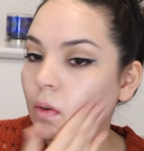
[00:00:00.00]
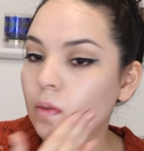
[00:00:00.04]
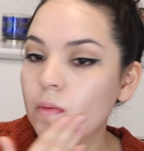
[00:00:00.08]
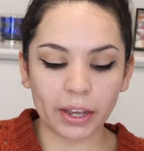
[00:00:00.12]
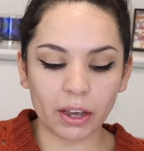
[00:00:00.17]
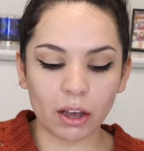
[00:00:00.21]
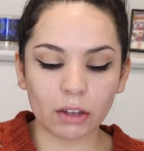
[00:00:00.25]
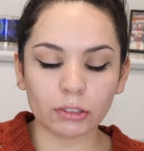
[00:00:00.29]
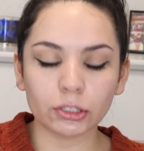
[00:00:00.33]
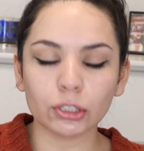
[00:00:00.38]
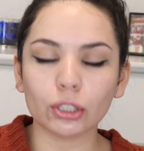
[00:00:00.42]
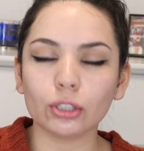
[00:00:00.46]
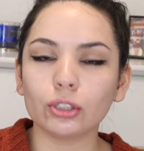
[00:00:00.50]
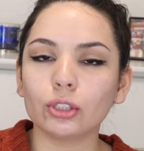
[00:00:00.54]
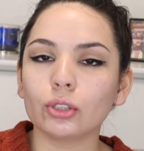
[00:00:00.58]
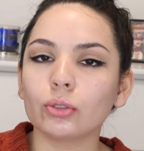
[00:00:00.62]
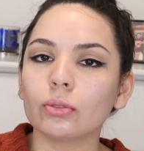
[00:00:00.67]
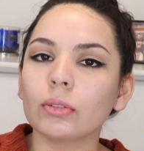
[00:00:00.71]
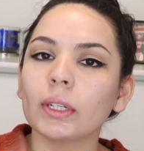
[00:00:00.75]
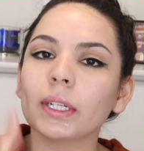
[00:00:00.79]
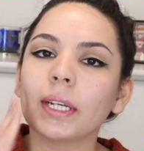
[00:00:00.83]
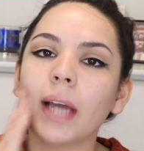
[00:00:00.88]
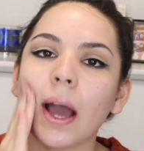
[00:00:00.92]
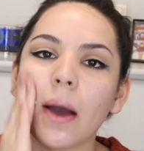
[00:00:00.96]
I also do
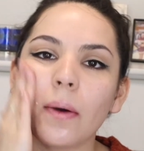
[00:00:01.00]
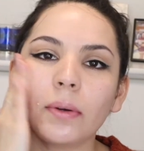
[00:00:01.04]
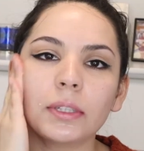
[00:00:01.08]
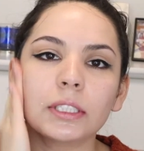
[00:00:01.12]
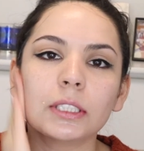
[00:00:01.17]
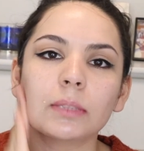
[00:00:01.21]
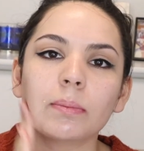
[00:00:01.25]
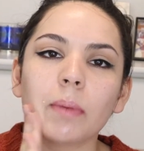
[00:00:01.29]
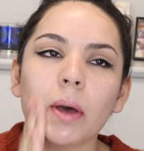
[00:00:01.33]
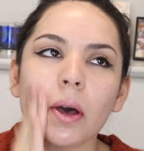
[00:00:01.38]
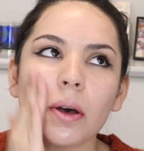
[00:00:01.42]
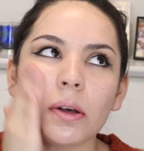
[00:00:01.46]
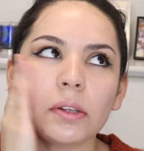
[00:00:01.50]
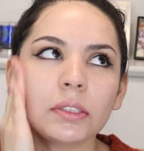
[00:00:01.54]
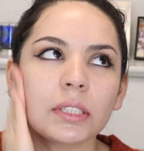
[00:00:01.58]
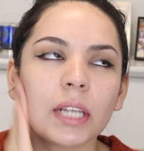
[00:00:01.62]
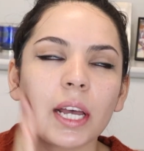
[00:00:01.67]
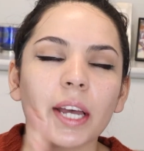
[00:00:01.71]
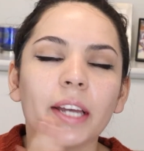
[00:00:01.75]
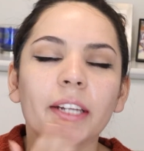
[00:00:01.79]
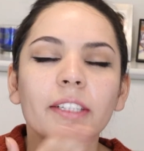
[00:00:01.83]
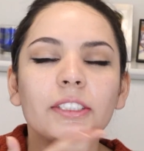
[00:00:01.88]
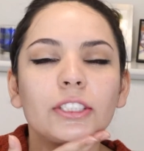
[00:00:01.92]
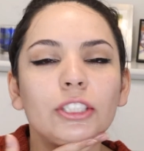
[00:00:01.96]
like how it smells.
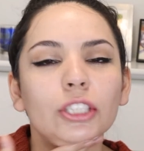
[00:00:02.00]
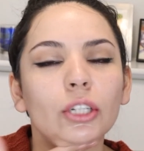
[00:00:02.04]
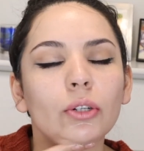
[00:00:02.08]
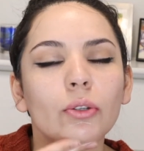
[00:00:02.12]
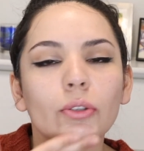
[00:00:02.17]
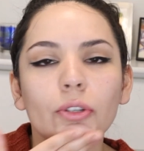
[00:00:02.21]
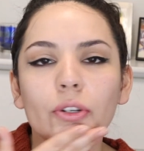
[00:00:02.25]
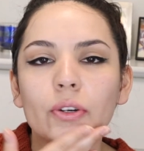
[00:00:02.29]
I don't